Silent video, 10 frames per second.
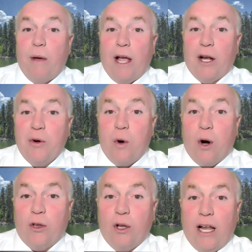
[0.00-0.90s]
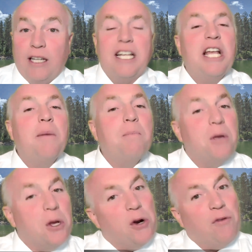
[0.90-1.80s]
Banker Northland in
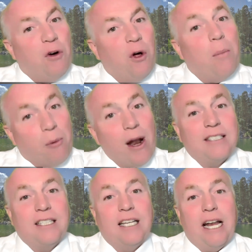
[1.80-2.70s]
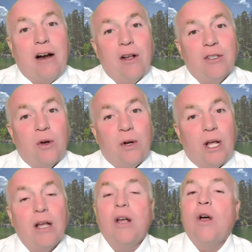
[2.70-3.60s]
beautiful Prescott,
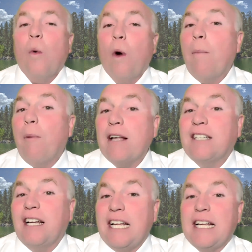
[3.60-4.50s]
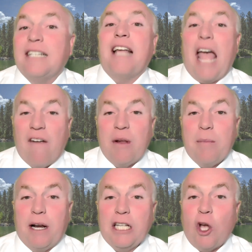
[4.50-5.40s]
Arizona, where Prescott is
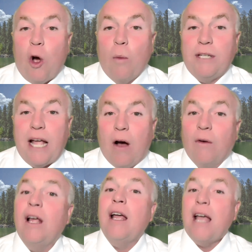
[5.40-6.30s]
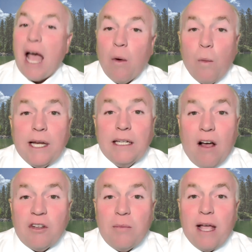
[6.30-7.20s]
everybody's hometown, and we'd
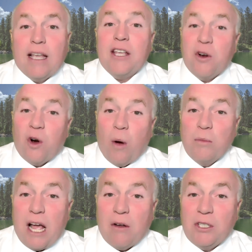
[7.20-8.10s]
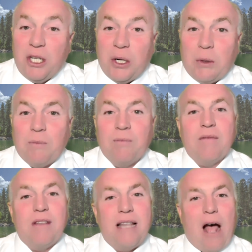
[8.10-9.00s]
love to make it your hometown too.
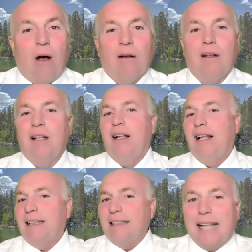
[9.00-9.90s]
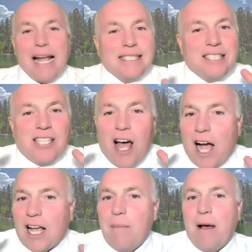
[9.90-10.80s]
Now, let's
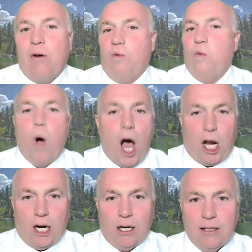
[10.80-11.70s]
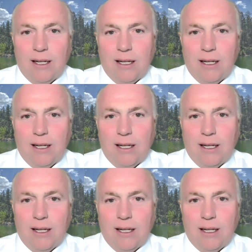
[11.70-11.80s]
talk about water.